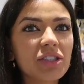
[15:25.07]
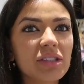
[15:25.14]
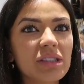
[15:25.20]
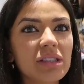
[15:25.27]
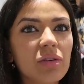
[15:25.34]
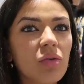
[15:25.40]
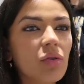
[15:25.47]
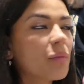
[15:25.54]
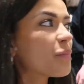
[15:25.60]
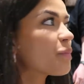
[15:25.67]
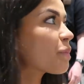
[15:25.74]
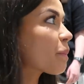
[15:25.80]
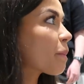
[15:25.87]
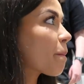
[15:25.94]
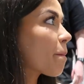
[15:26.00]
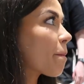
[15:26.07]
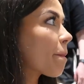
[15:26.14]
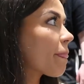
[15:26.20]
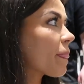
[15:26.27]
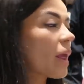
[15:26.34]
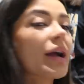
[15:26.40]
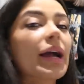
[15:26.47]
What do you mean you
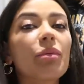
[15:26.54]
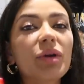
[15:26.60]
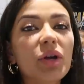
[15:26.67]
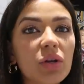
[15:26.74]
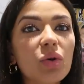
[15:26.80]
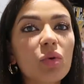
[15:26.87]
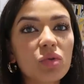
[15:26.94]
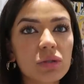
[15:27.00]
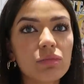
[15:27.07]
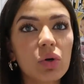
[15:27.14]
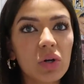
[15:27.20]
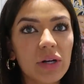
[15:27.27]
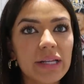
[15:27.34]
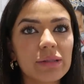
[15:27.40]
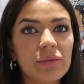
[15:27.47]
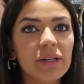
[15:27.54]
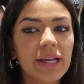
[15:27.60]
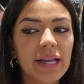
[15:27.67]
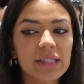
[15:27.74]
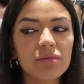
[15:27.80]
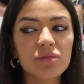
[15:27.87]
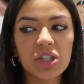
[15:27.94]
think? Okay, we're going to order Morleys. I'm going to
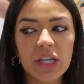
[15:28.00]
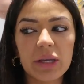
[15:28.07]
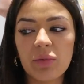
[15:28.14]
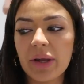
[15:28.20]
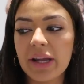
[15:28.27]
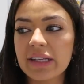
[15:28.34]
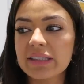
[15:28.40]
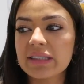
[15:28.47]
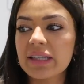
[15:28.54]
get some chicken wings.